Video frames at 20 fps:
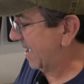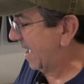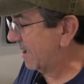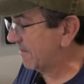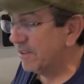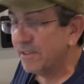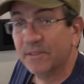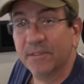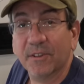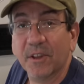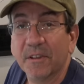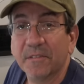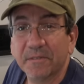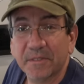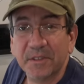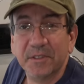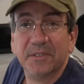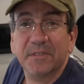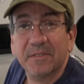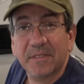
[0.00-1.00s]
haven't done
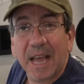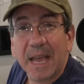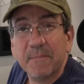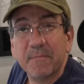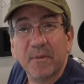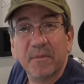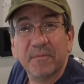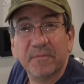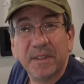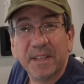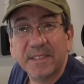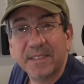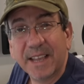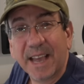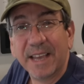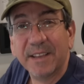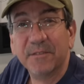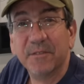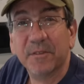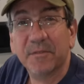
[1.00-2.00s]
this type of this
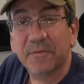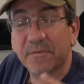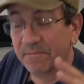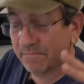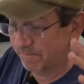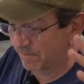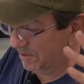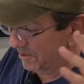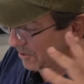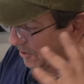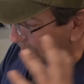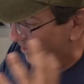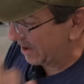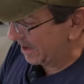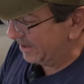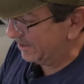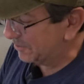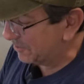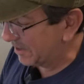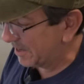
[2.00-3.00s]
kind of you know
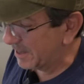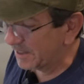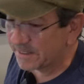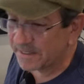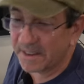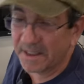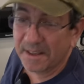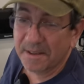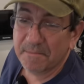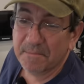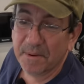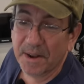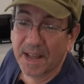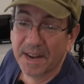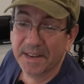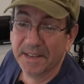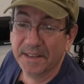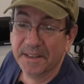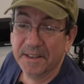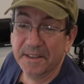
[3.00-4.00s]
intricate
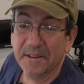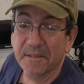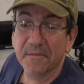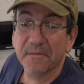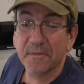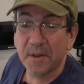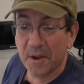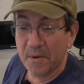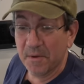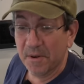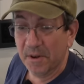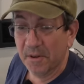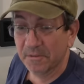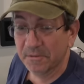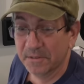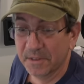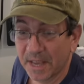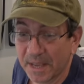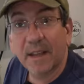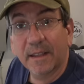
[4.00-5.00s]
planning in a very
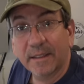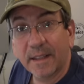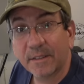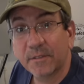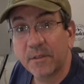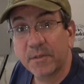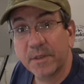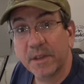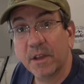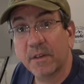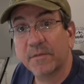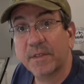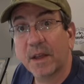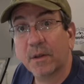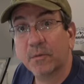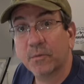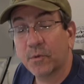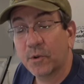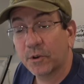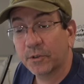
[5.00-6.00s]
long time i'd like to think of
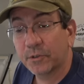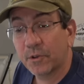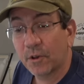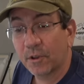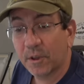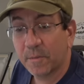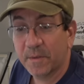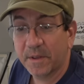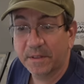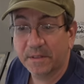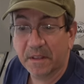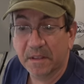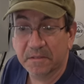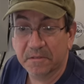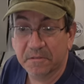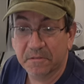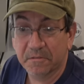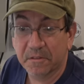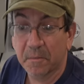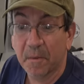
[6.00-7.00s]
that word document
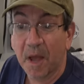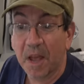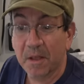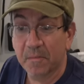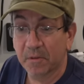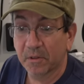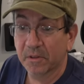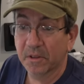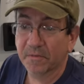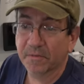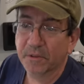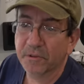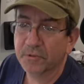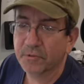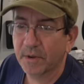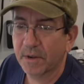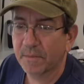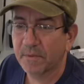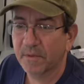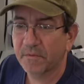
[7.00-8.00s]
as the bible of the
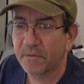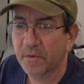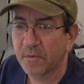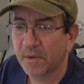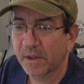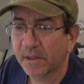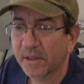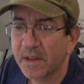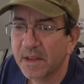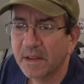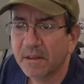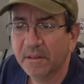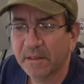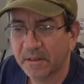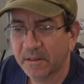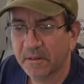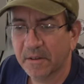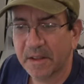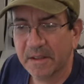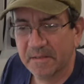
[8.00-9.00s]
trip if you will
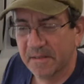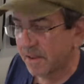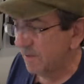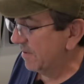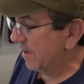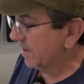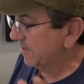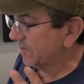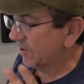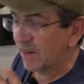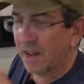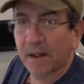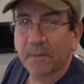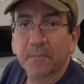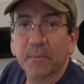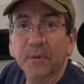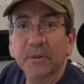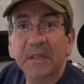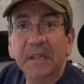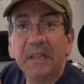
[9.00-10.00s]
you know eventually i'll
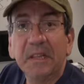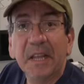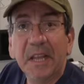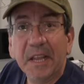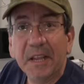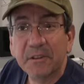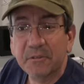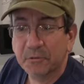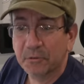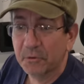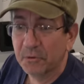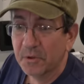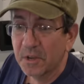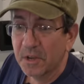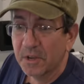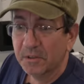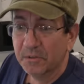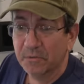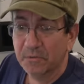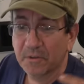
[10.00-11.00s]
put links to
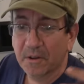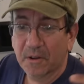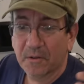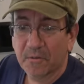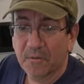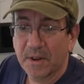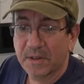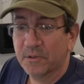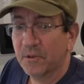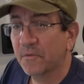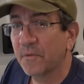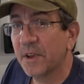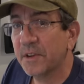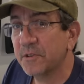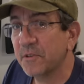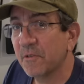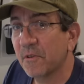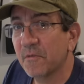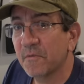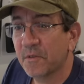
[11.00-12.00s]
to uh,
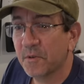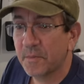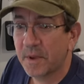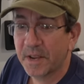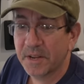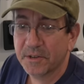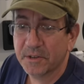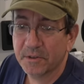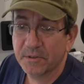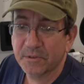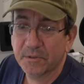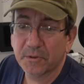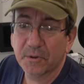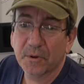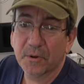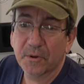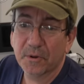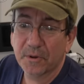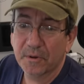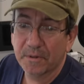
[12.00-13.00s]
reservation confirmations
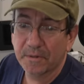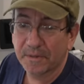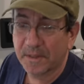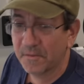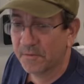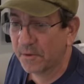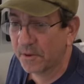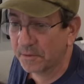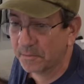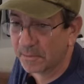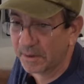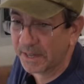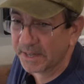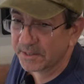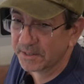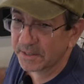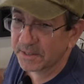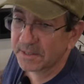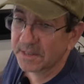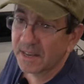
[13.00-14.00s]
or different
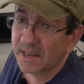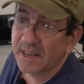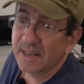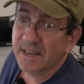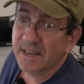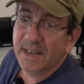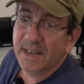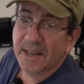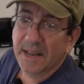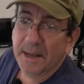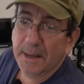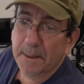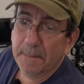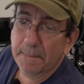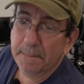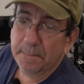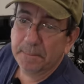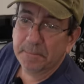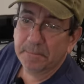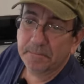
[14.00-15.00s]
places
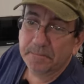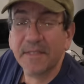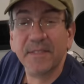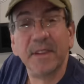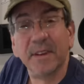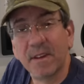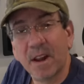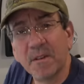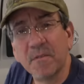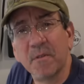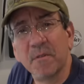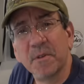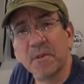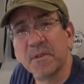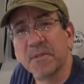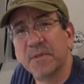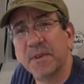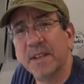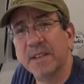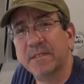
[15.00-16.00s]
um, and there are
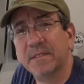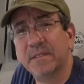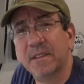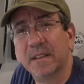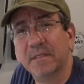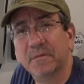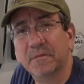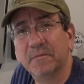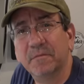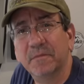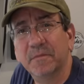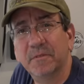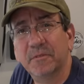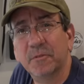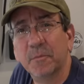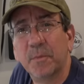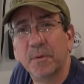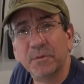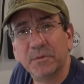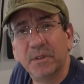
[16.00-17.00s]
other things that
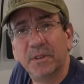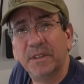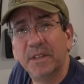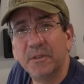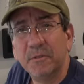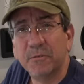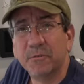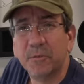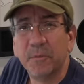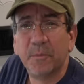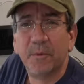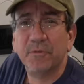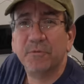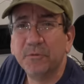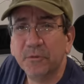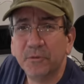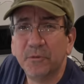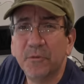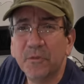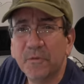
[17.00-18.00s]
supposedly you're supposed
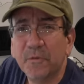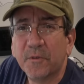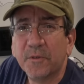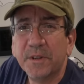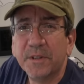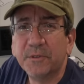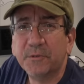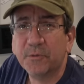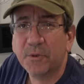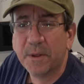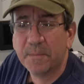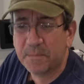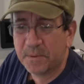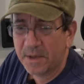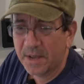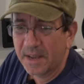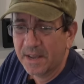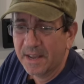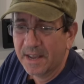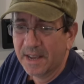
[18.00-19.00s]
to do for this trip
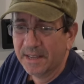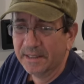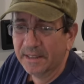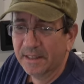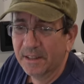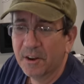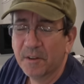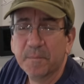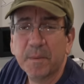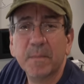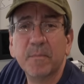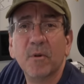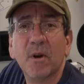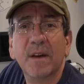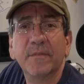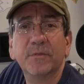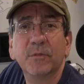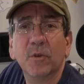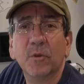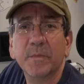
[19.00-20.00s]
and a lot of people
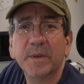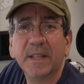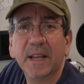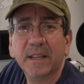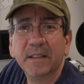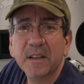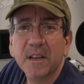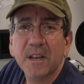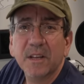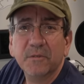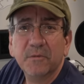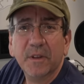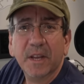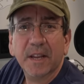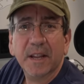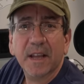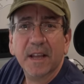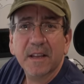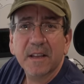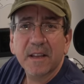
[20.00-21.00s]
have told me that to
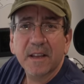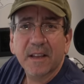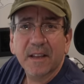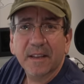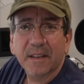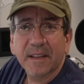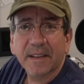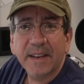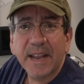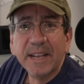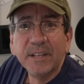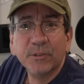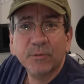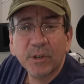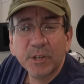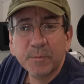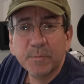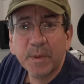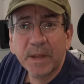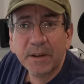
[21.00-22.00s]
get a, a, an
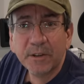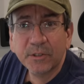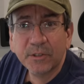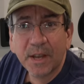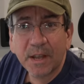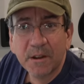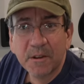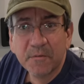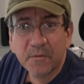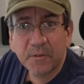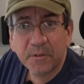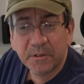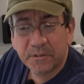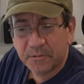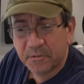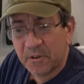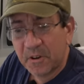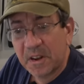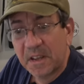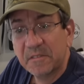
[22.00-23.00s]
extra spare tire for the
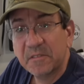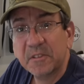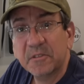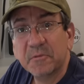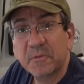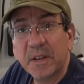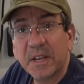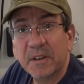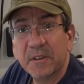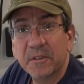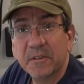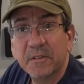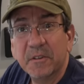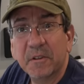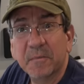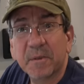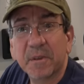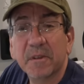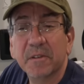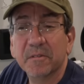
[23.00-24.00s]
truck and the trailer you
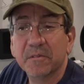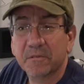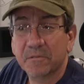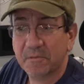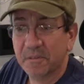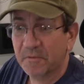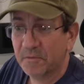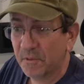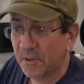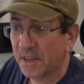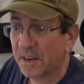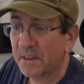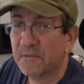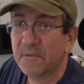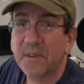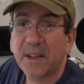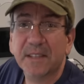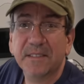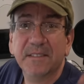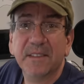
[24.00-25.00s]
know because if you get a
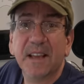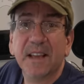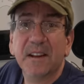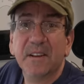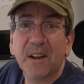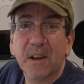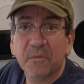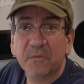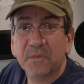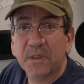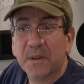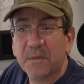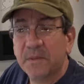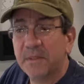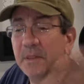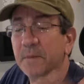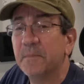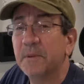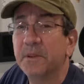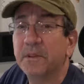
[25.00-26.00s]
flat tire out there
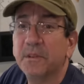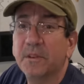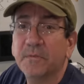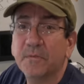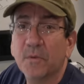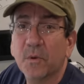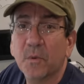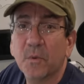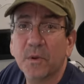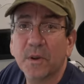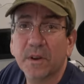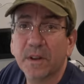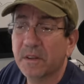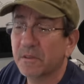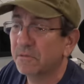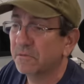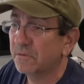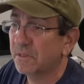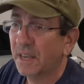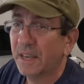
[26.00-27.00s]
in the middle of nowhere it
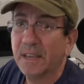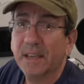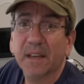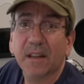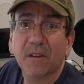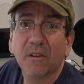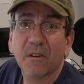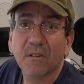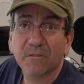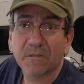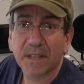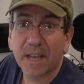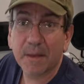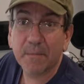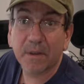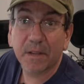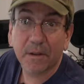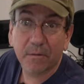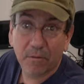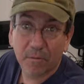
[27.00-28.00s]
could take a long
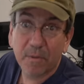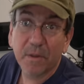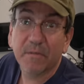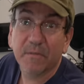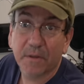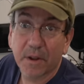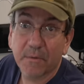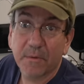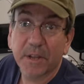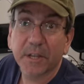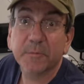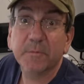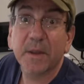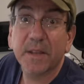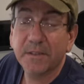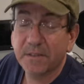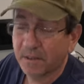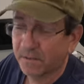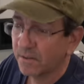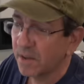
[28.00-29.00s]
time and it would be very
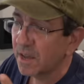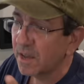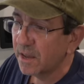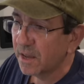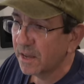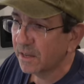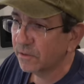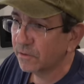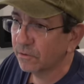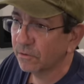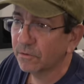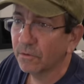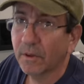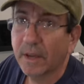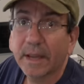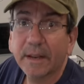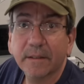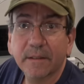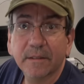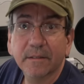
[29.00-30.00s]
expensive to, to
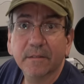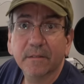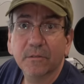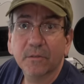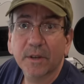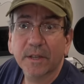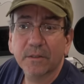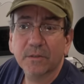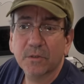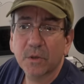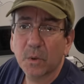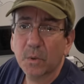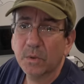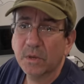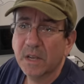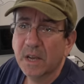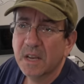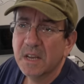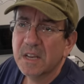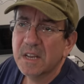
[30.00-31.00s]
get to get
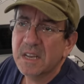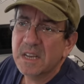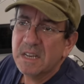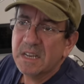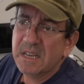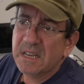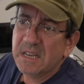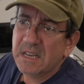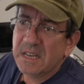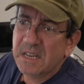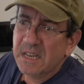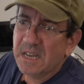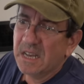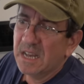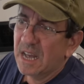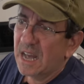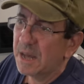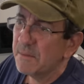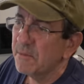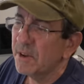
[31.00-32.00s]
towed
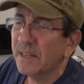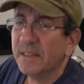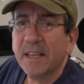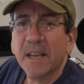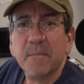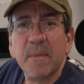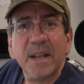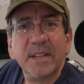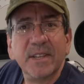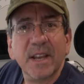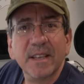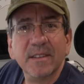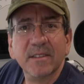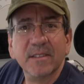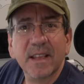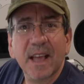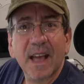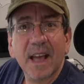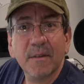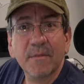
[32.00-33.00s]
I'm gonna take my
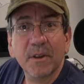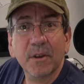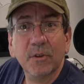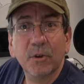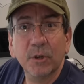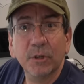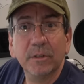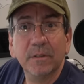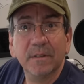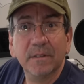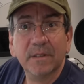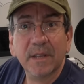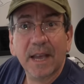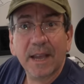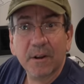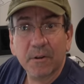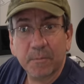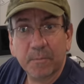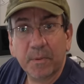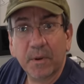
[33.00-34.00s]
chances. I have a good
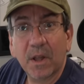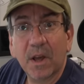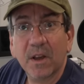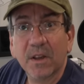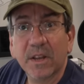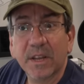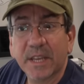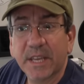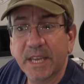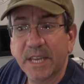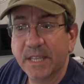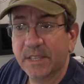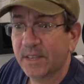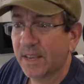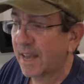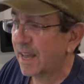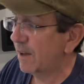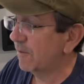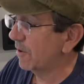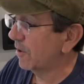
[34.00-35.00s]
tire plug kit.
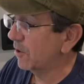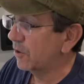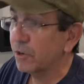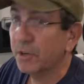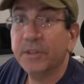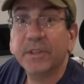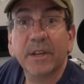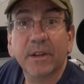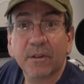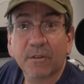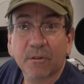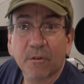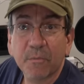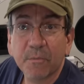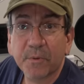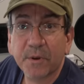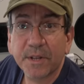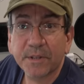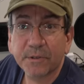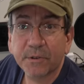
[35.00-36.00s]
I have a good air
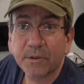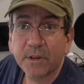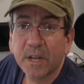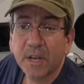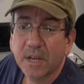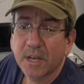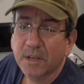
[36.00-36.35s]
compressor.